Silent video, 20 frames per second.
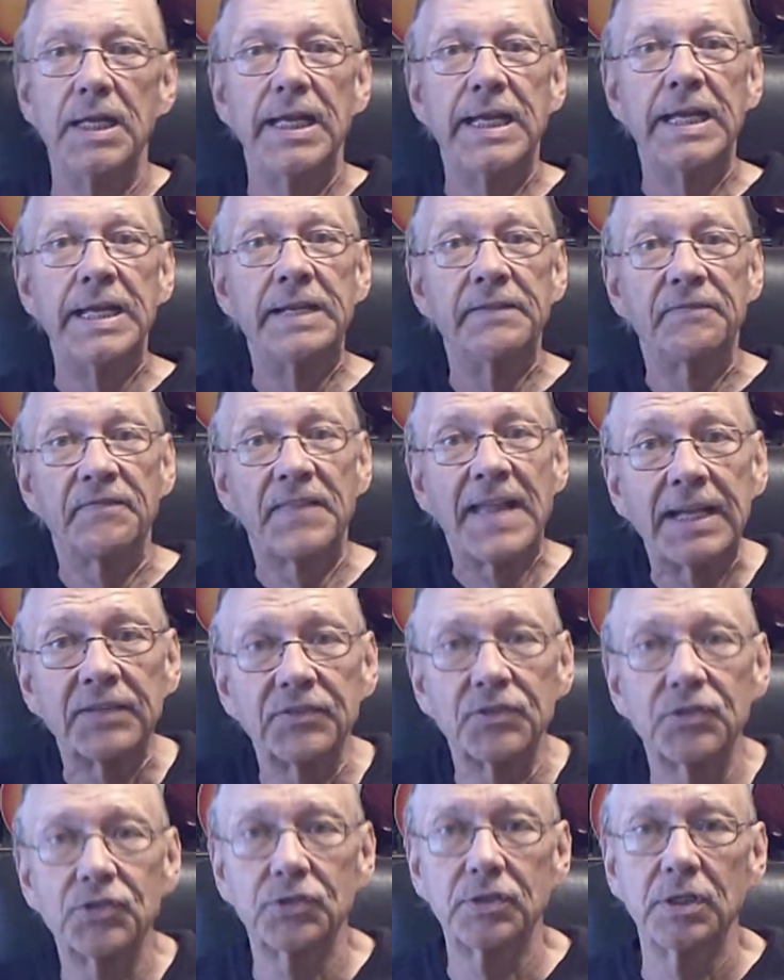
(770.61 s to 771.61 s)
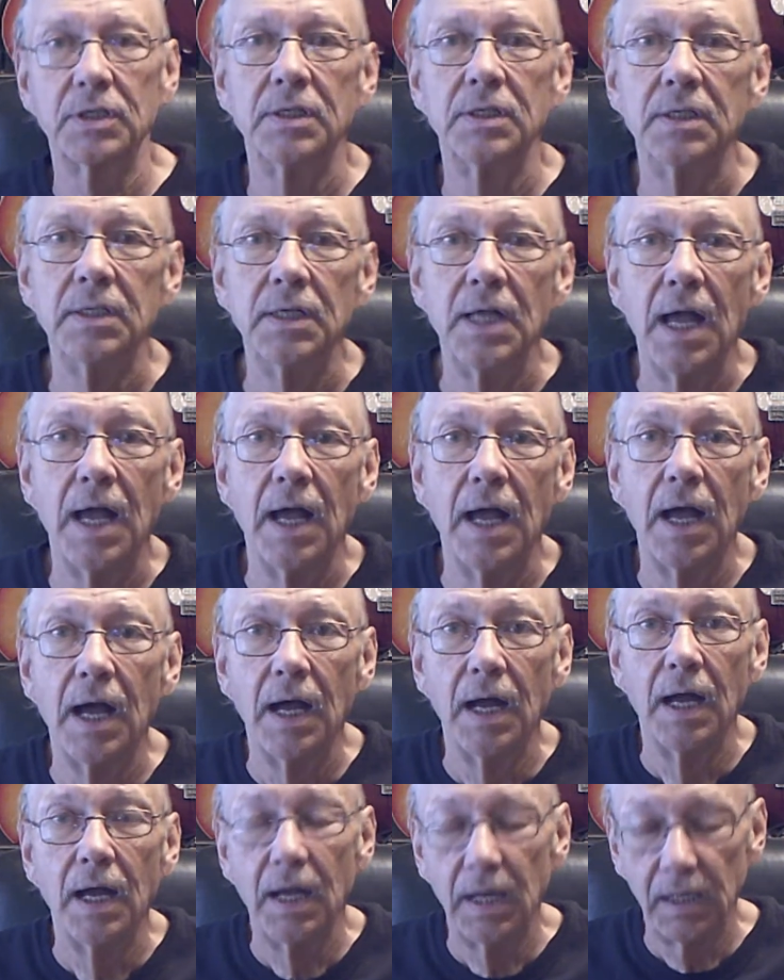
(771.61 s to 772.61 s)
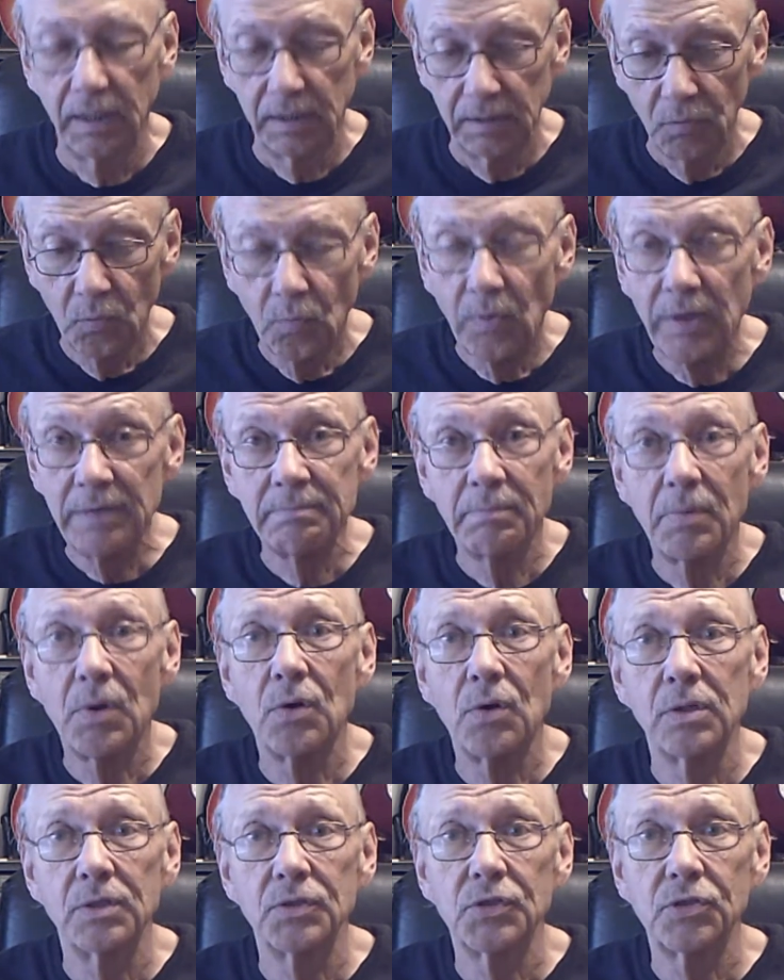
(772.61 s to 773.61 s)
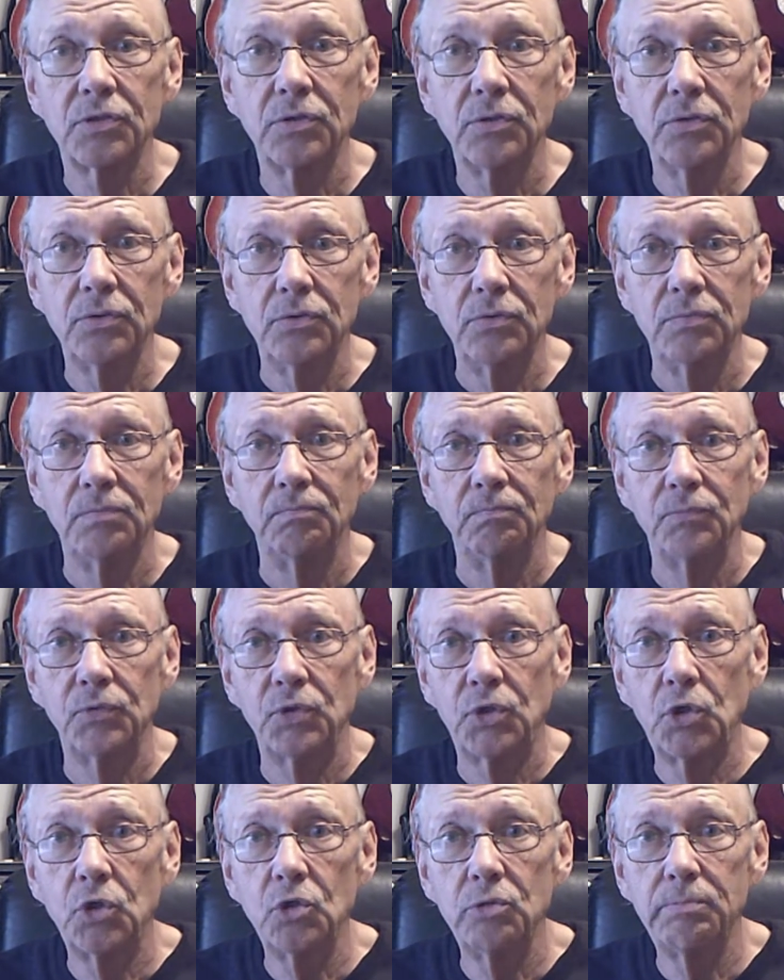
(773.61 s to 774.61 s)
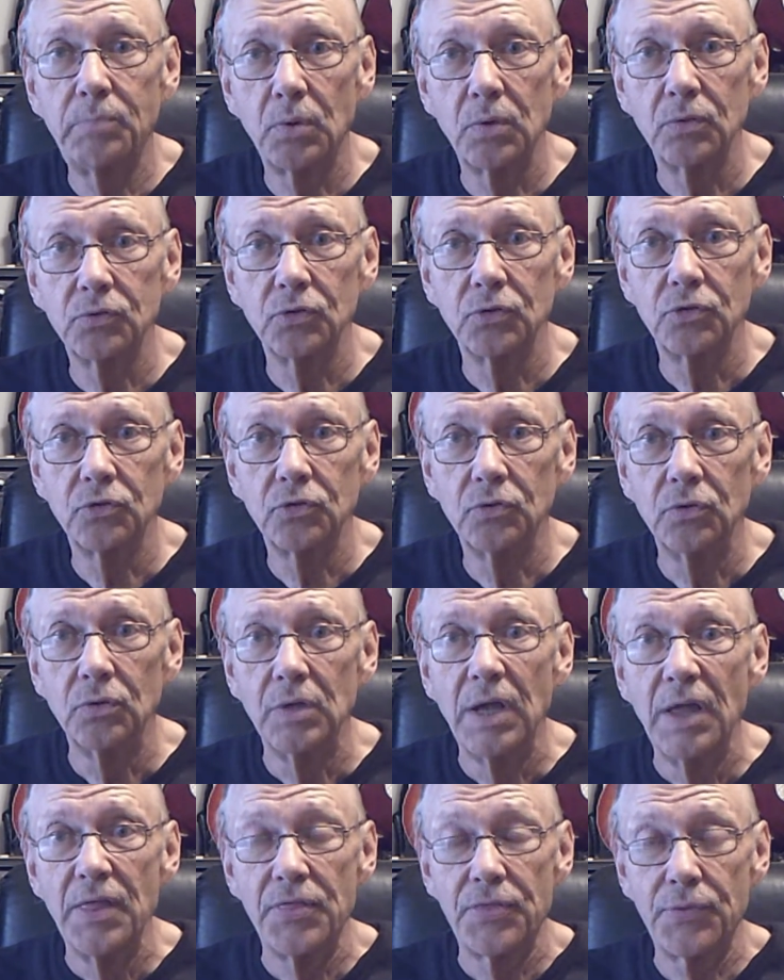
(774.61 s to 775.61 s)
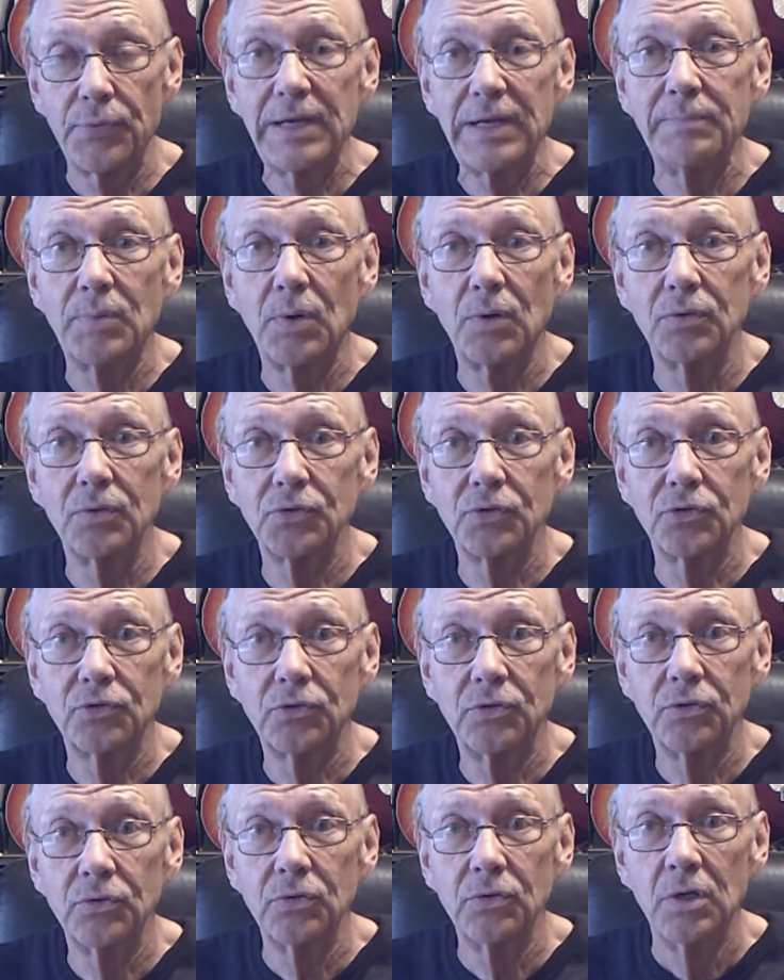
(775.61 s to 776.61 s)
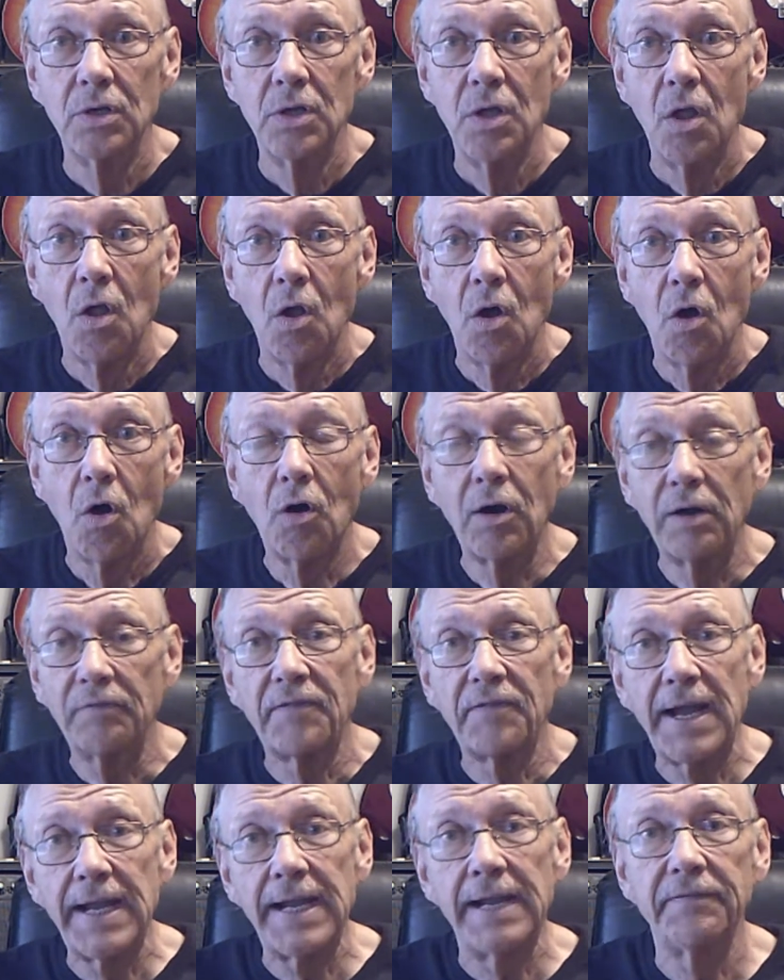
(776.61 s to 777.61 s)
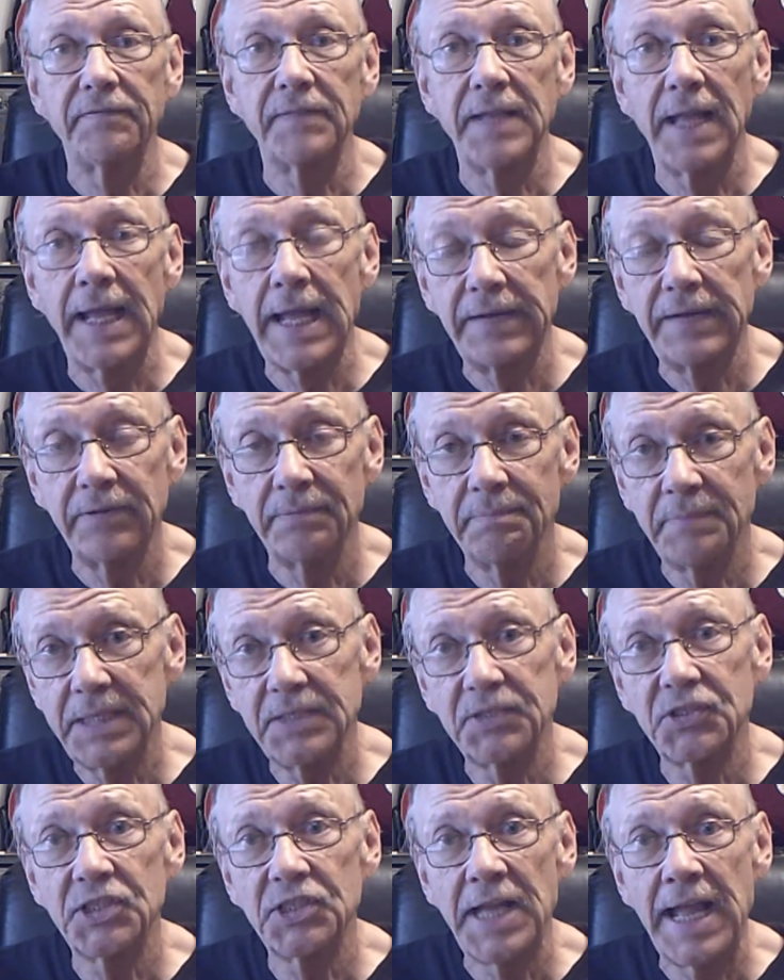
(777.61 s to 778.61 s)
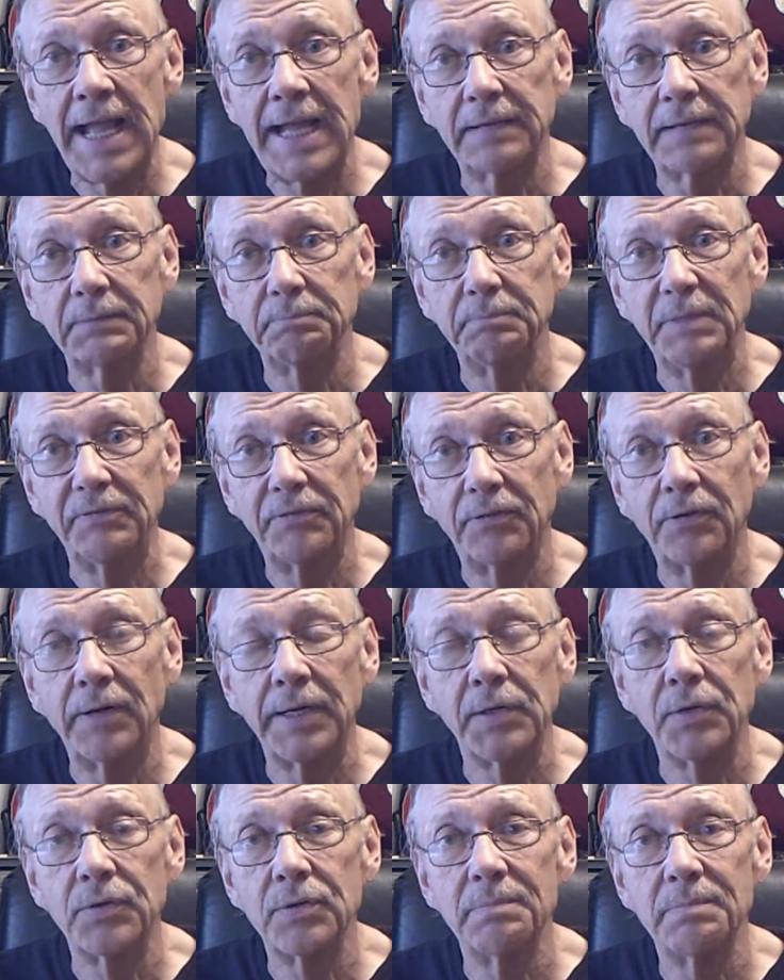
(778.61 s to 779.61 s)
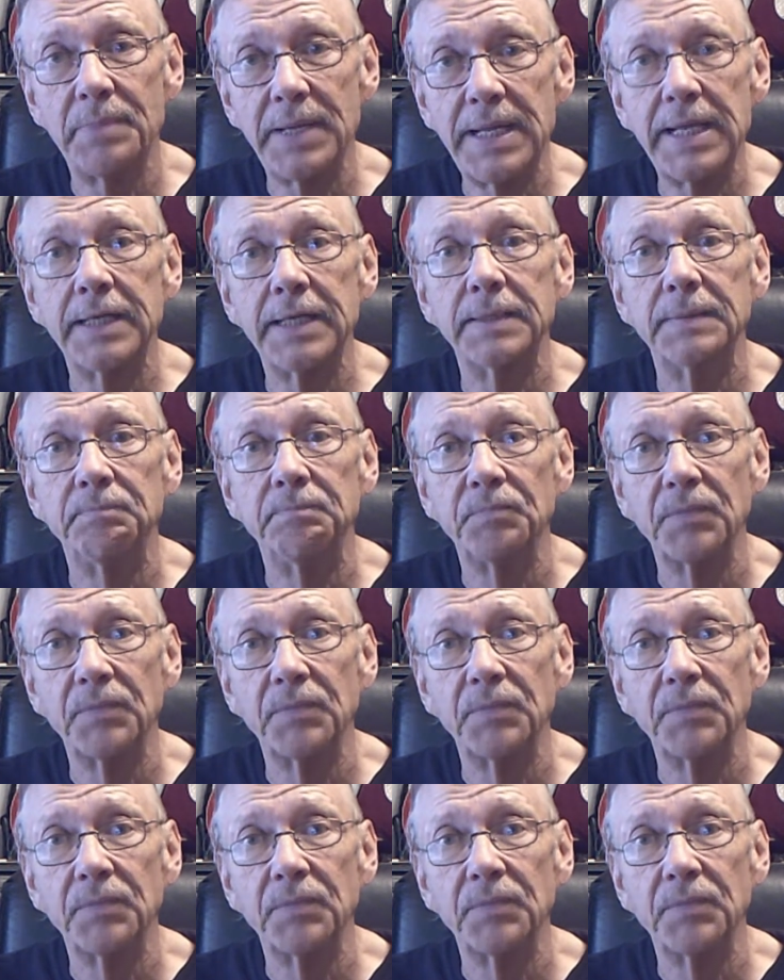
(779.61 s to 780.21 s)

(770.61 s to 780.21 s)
and if that's 1 bowl of stew, 2 bowls of stew, 3 bowls of stew, or if I have to have a meat snack before I go to bed,